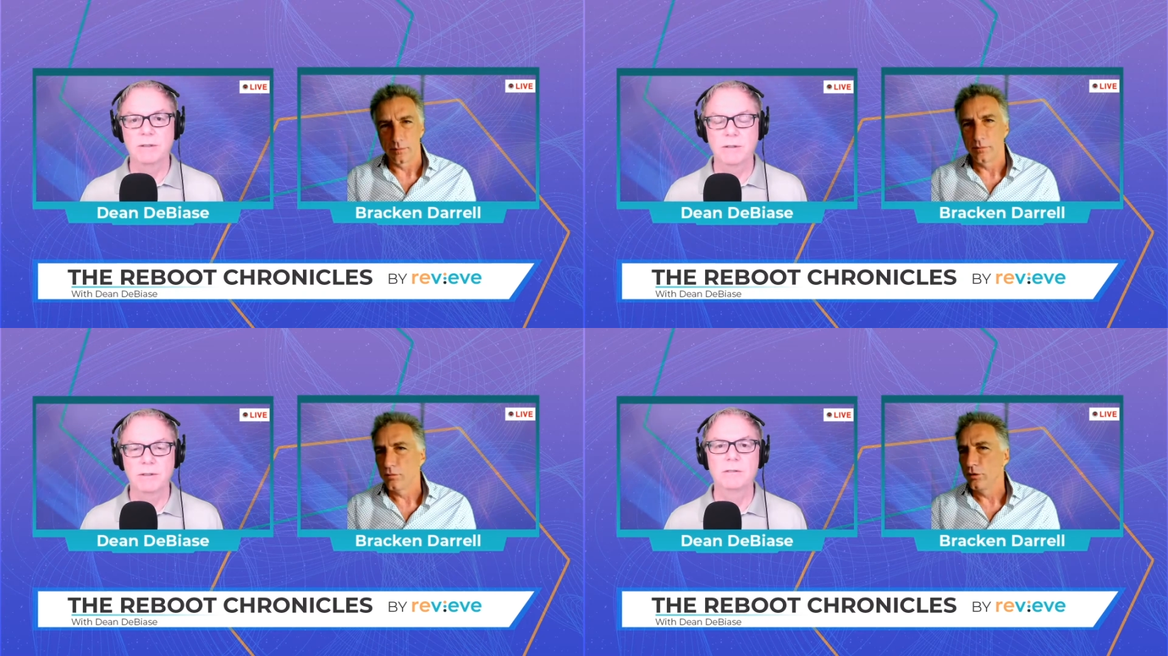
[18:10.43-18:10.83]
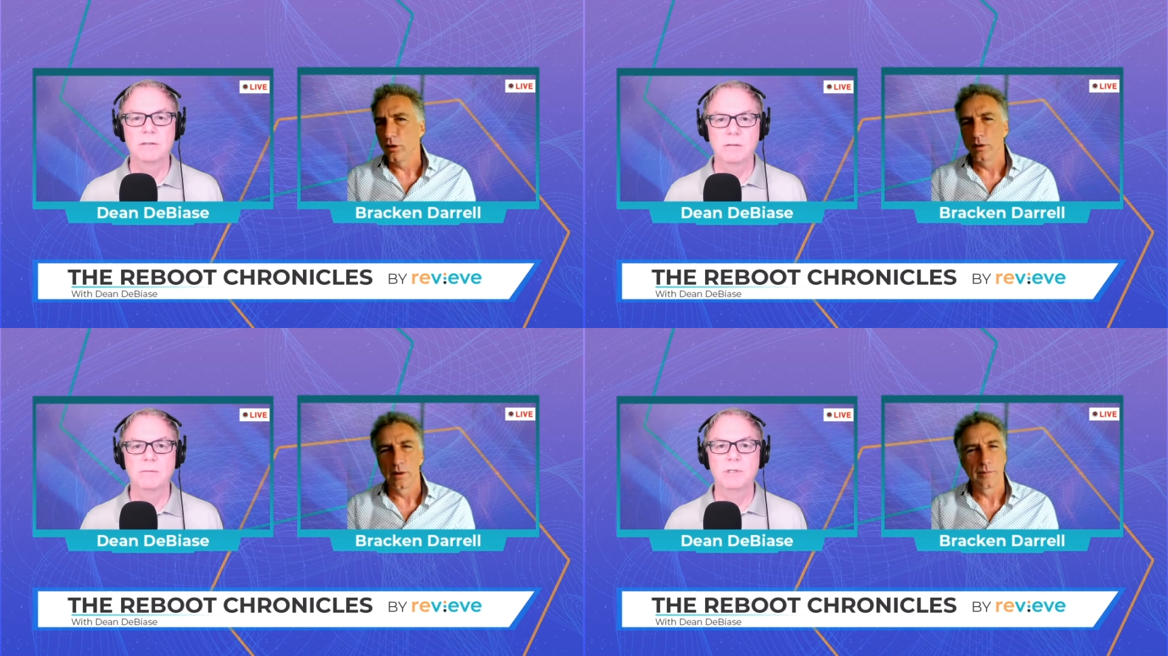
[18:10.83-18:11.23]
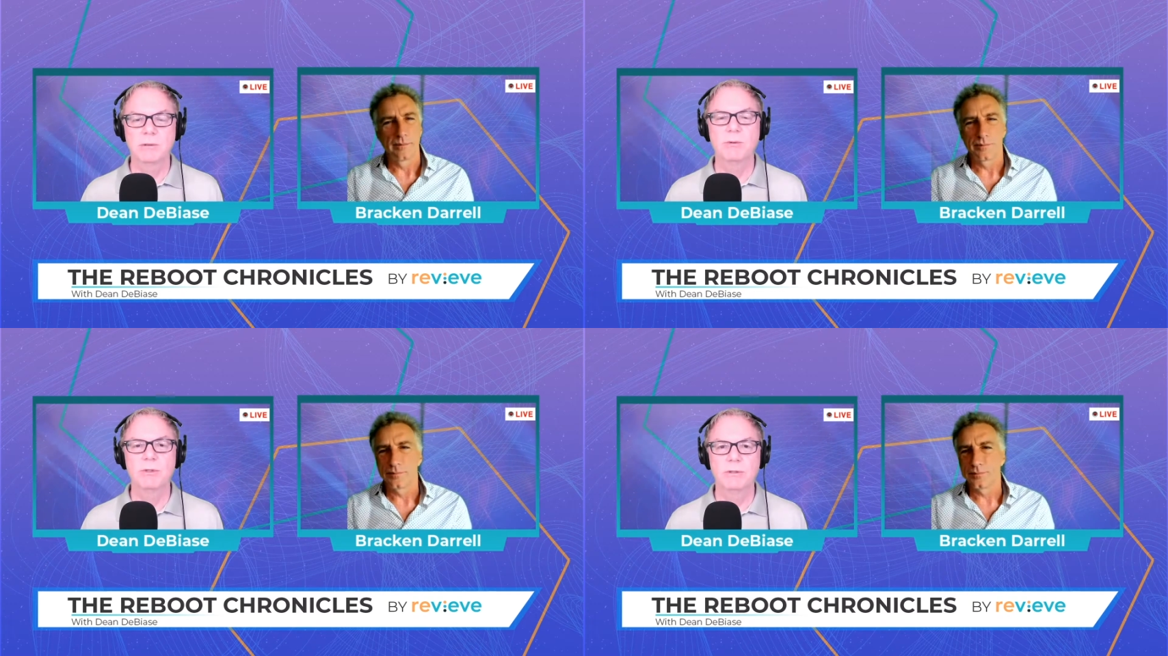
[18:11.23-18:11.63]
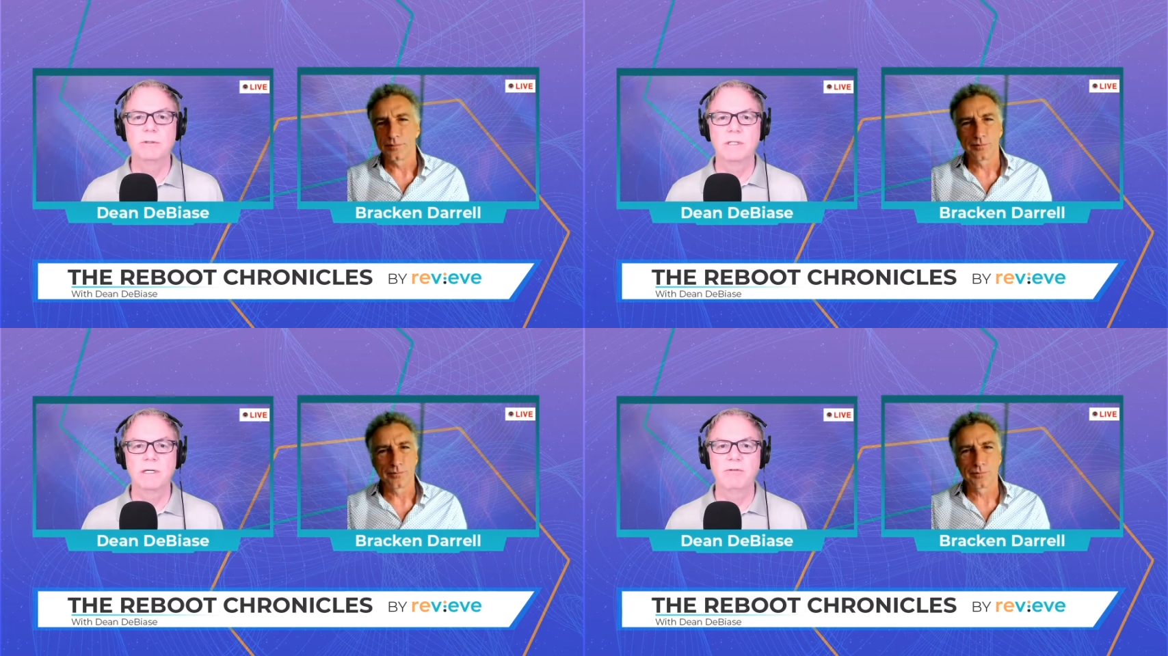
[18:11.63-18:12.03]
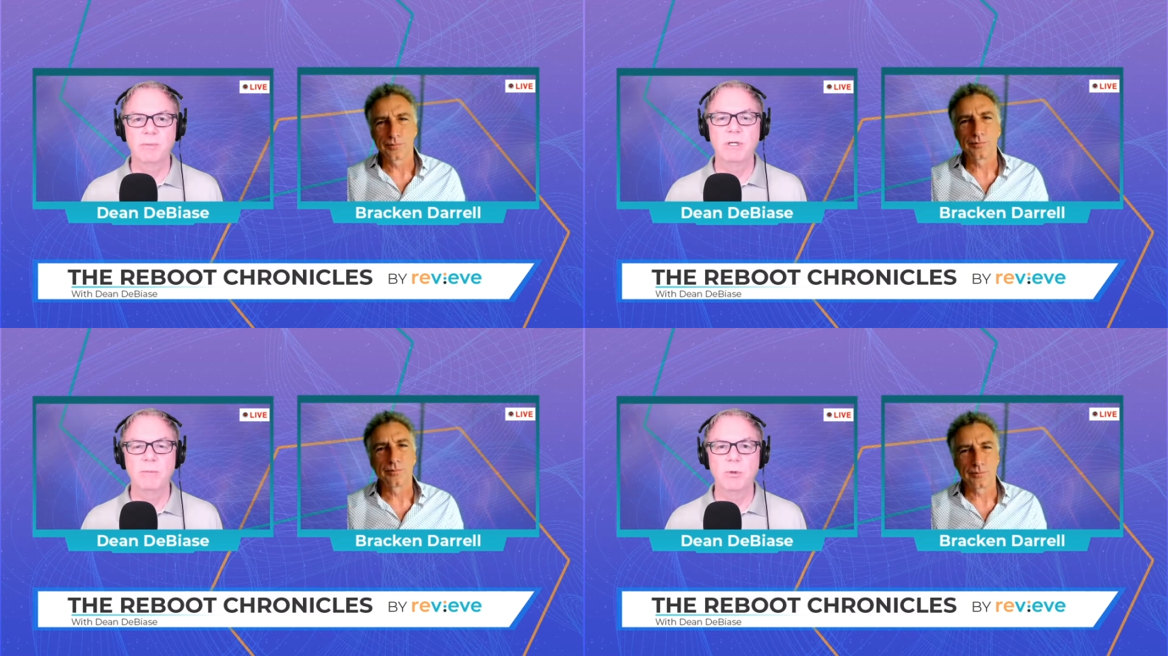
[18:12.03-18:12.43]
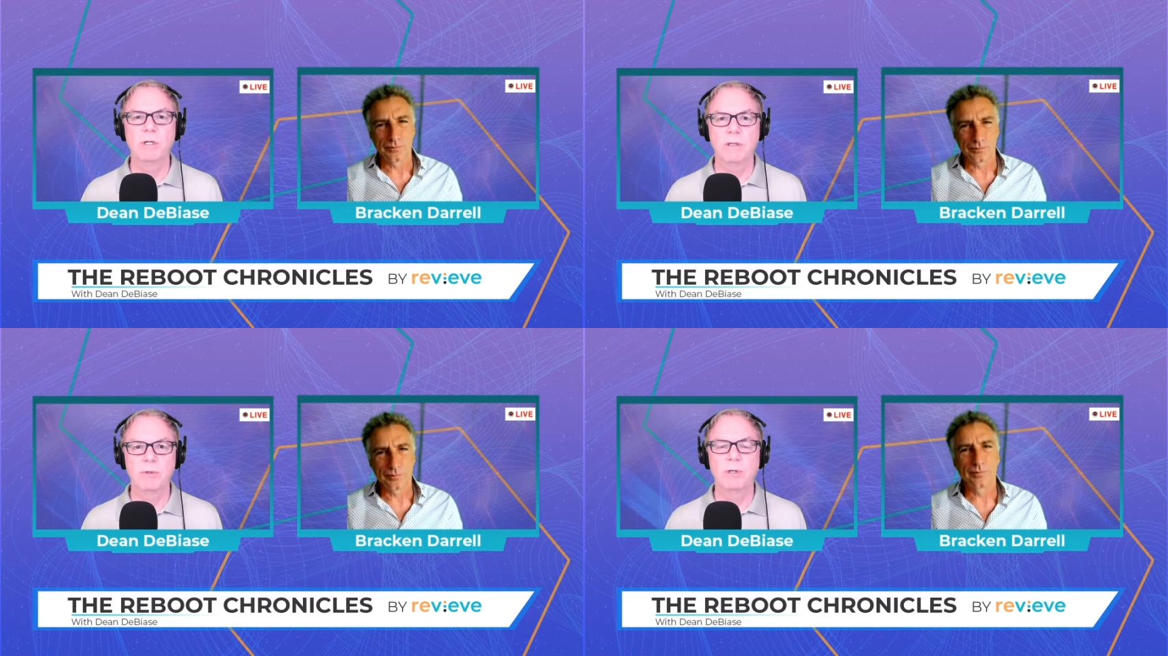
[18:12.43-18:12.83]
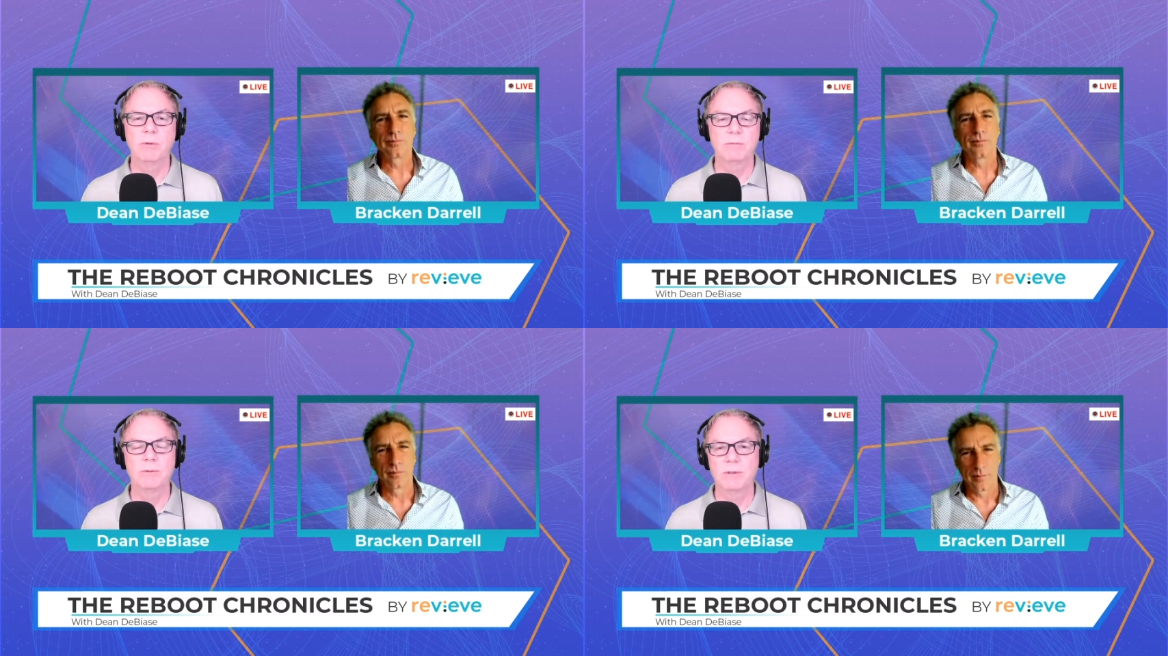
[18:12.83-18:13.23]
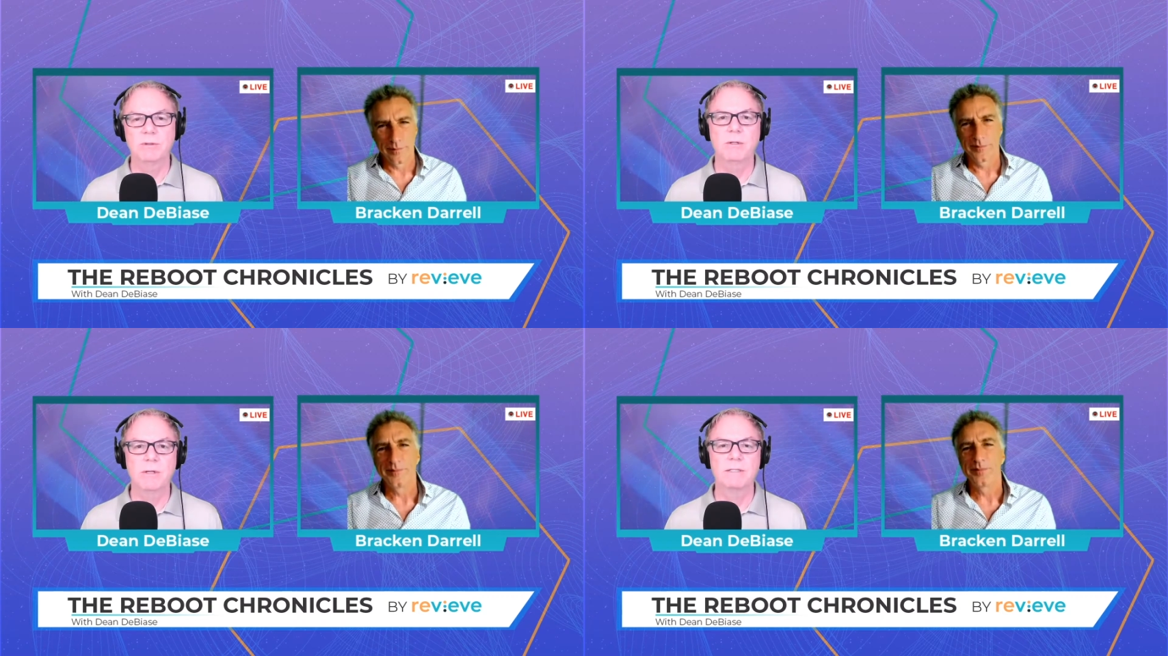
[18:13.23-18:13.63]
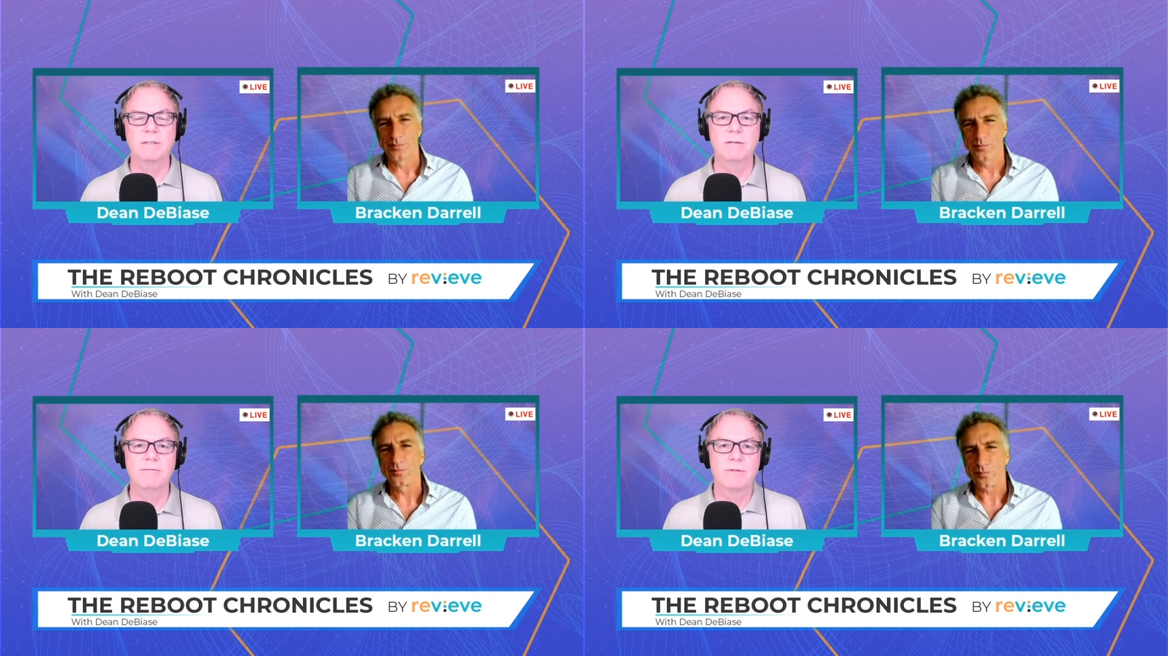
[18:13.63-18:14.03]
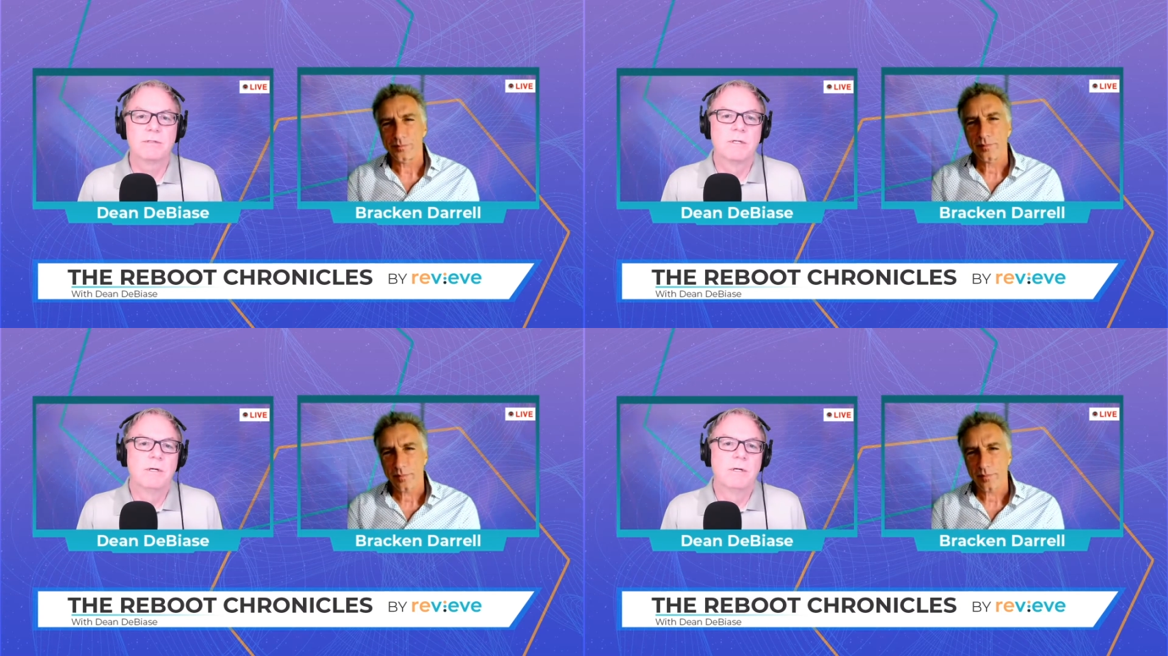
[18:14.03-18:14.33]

Speaker 1: uh, t- tell me what you're doing every Monday morning. I want to, you know, all that stuff is,